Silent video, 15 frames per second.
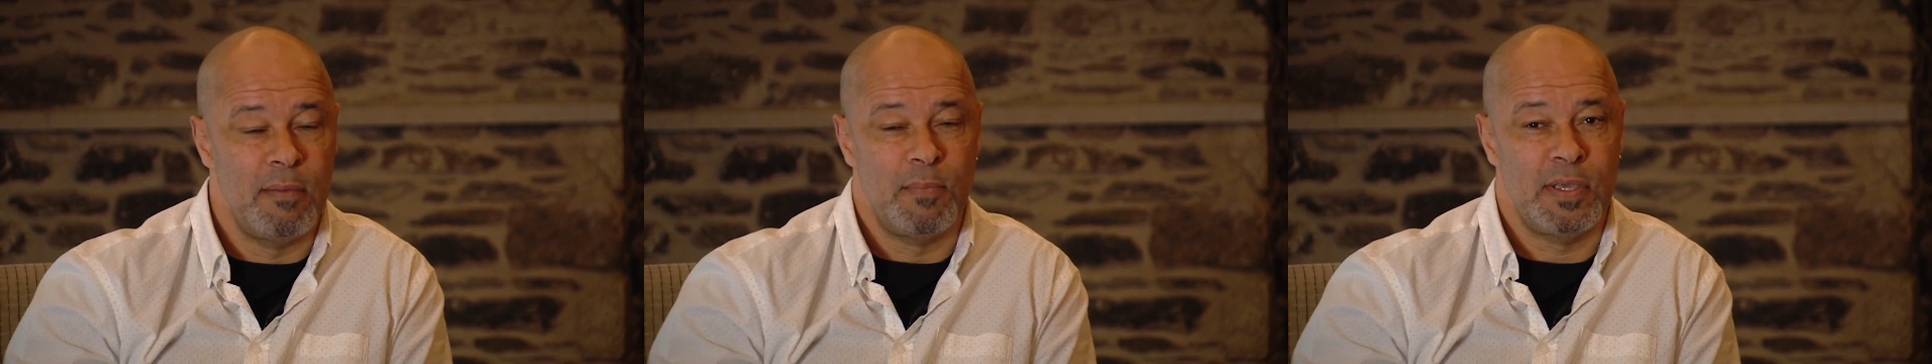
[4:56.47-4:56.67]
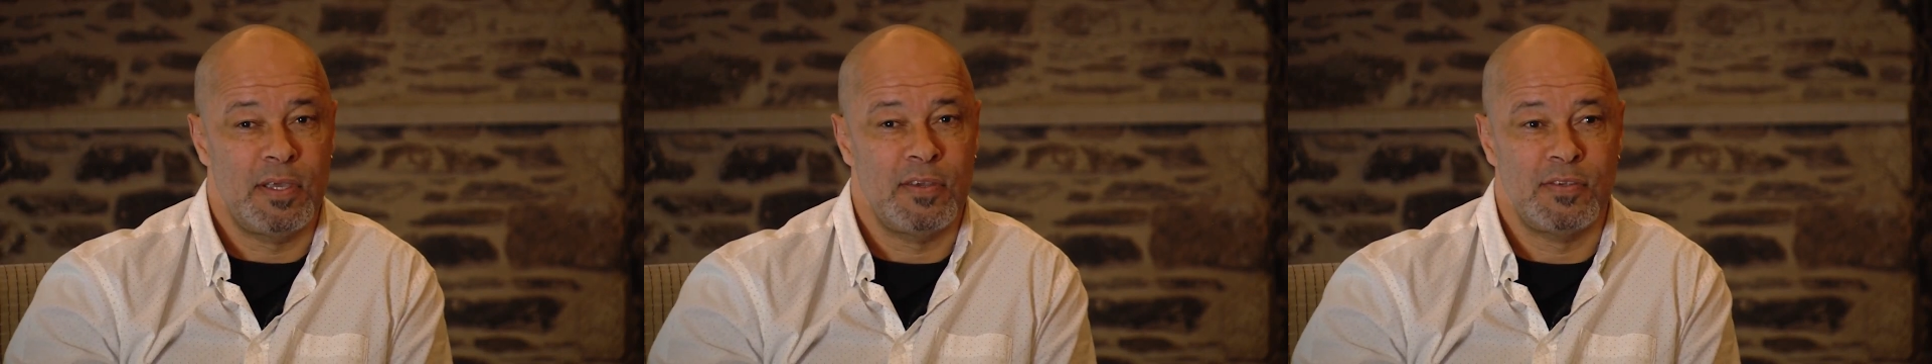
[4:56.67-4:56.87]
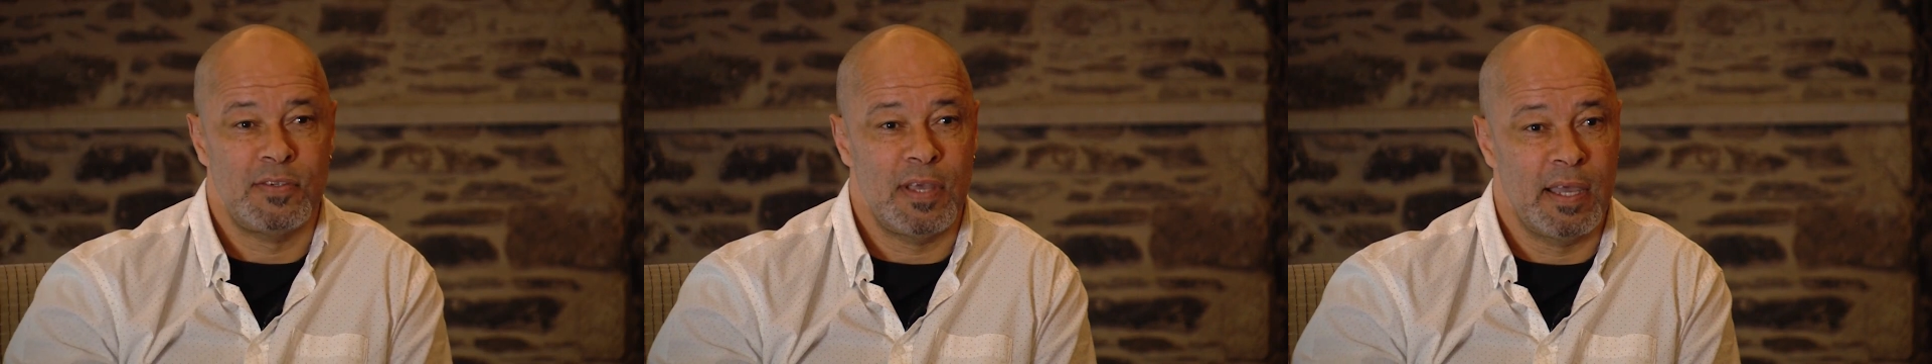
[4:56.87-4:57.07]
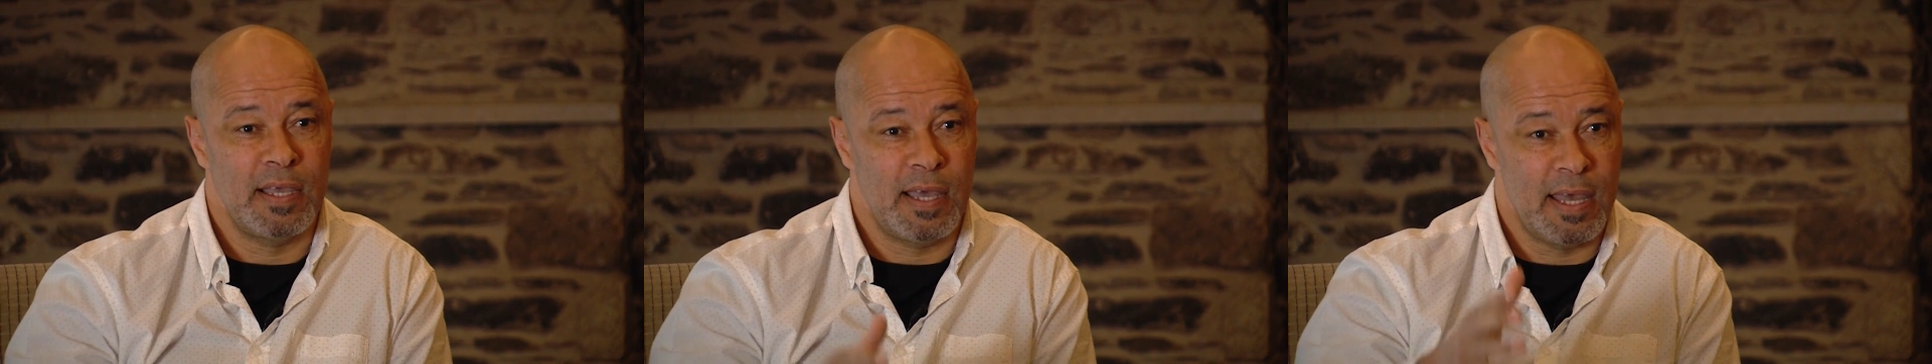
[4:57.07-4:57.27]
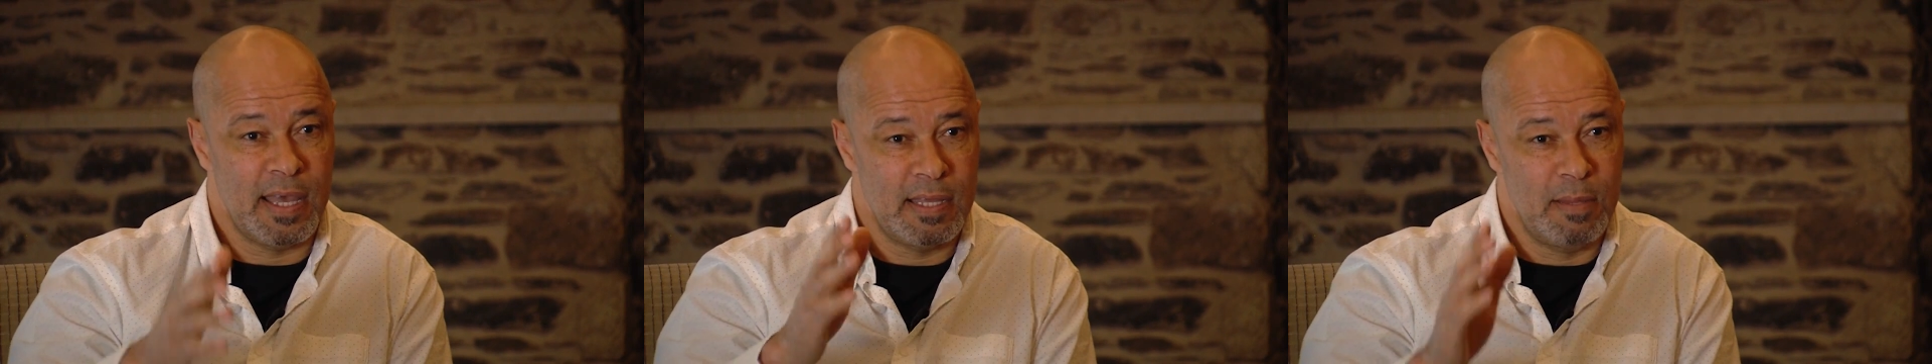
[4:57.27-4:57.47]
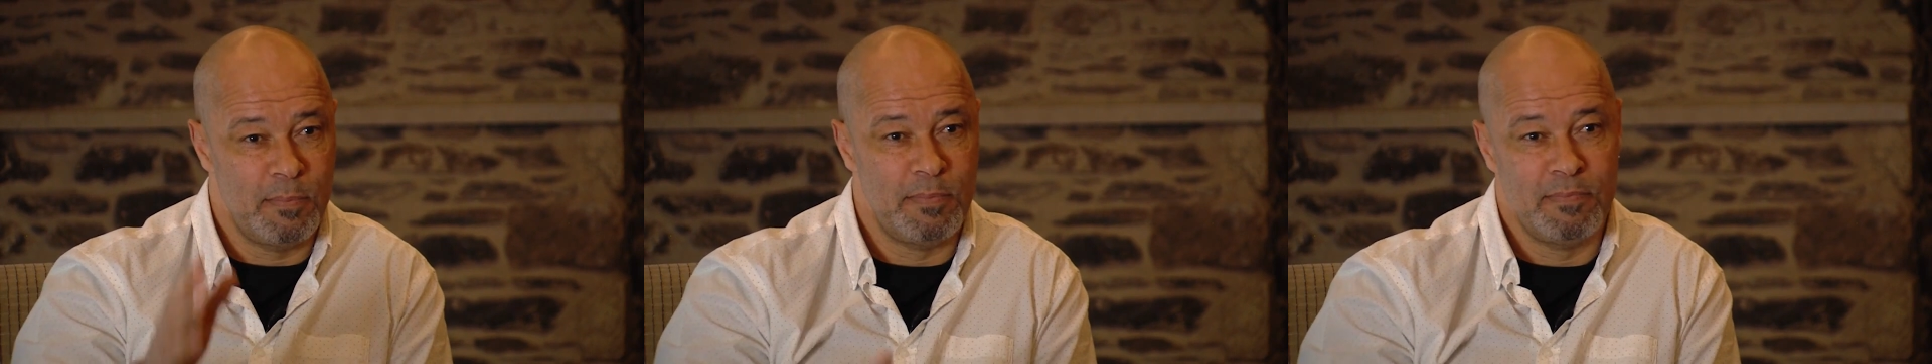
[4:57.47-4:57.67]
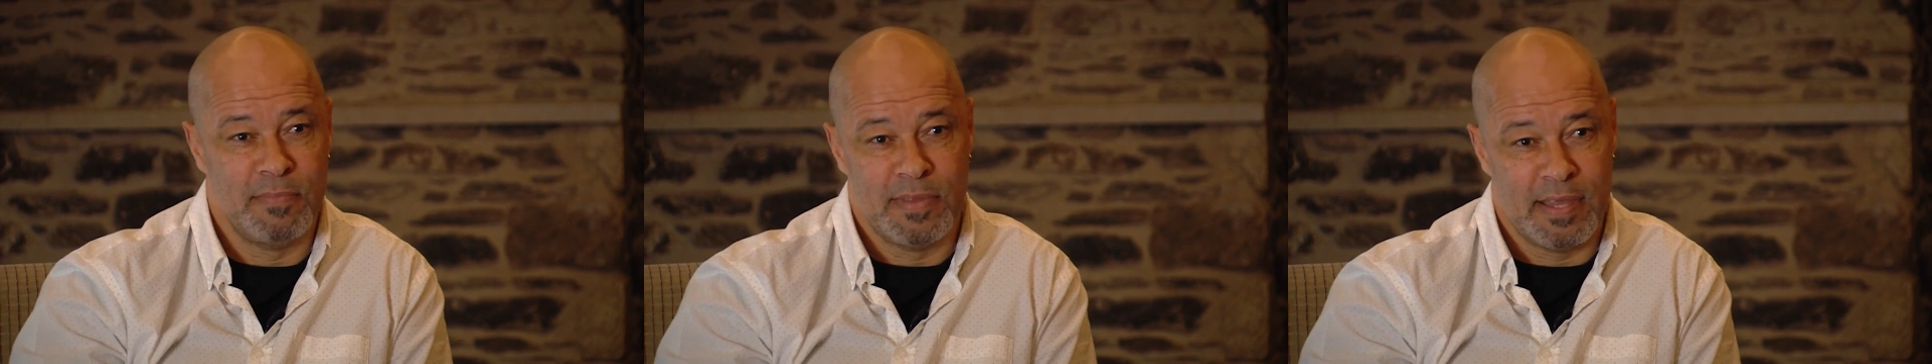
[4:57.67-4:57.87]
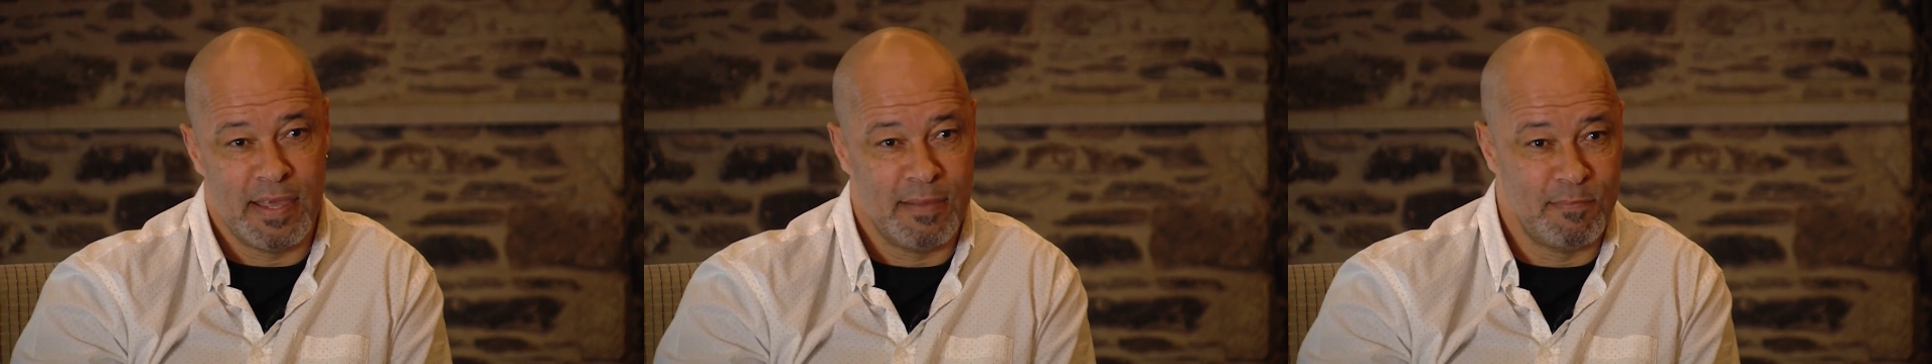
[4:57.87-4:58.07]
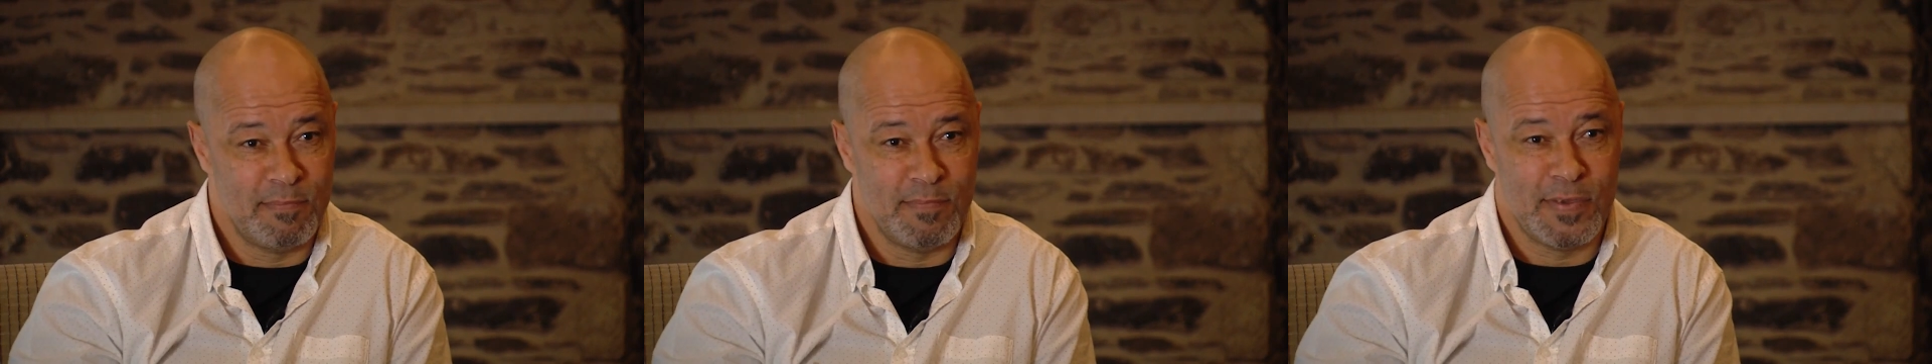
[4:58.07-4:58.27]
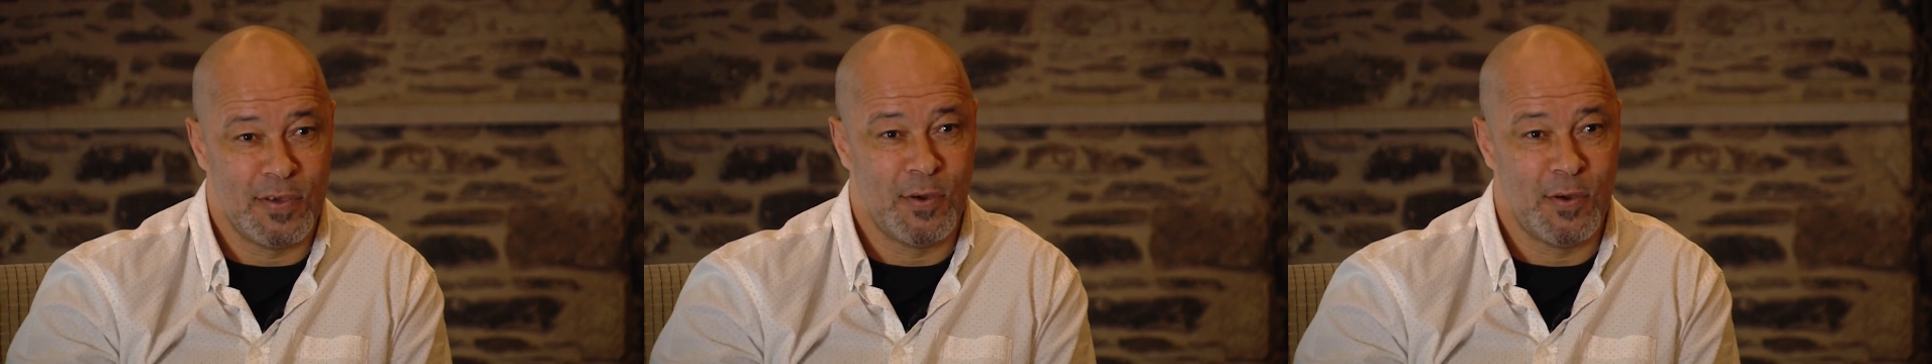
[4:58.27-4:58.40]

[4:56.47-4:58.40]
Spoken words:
because I had them